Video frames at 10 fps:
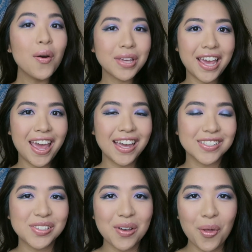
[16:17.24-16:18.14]

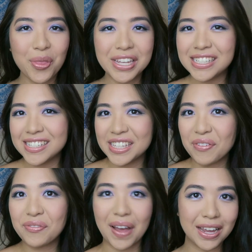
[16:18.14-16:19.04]
Okay, so this is
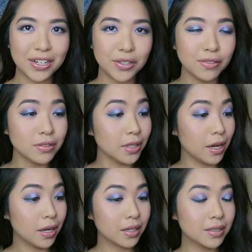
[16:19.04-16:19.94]
the final
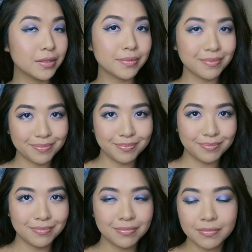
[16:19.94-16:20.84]
look.
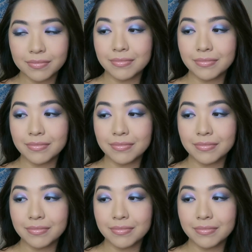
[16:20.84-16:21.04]
I